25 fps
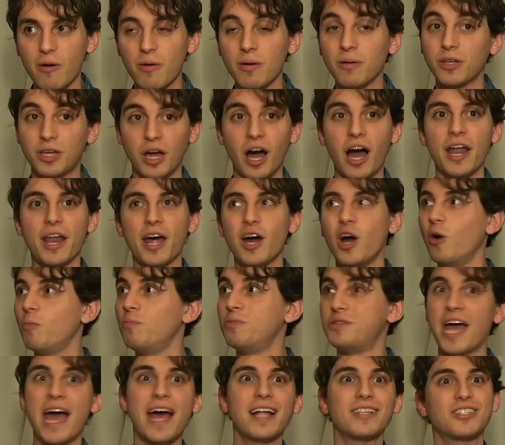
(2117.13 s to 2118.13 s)
And God, I hope
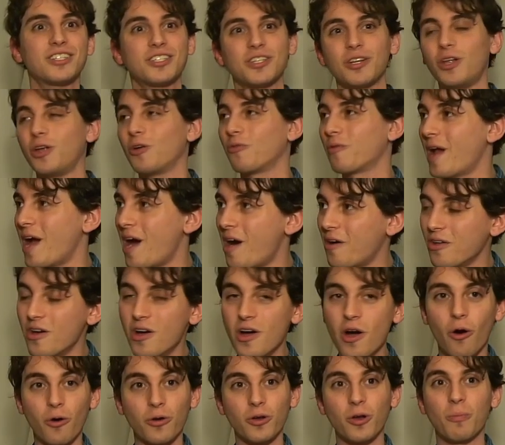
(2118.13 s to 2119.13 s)
dad's still around
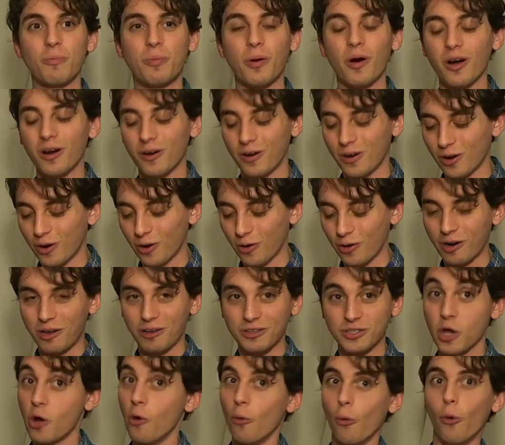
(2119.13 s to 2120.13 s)
or your partner or
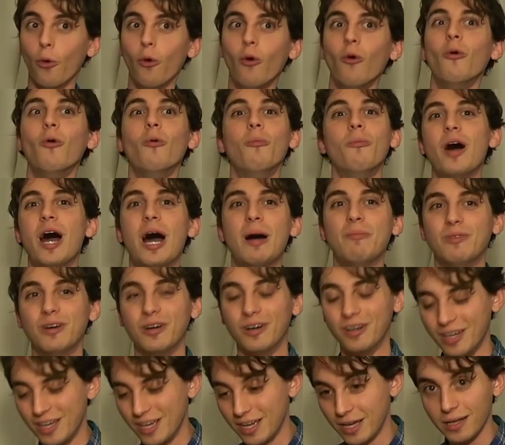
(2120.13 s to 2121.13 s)
else, oh
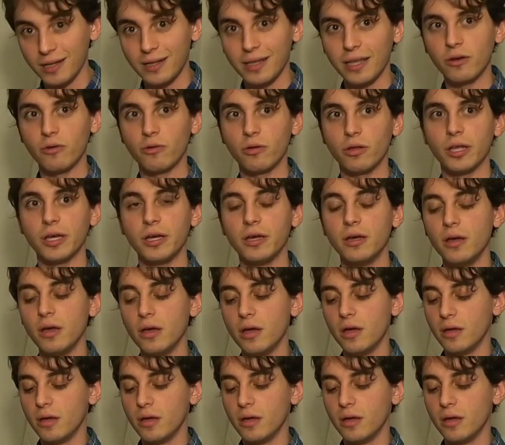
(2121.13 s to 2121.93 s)
mama, literally.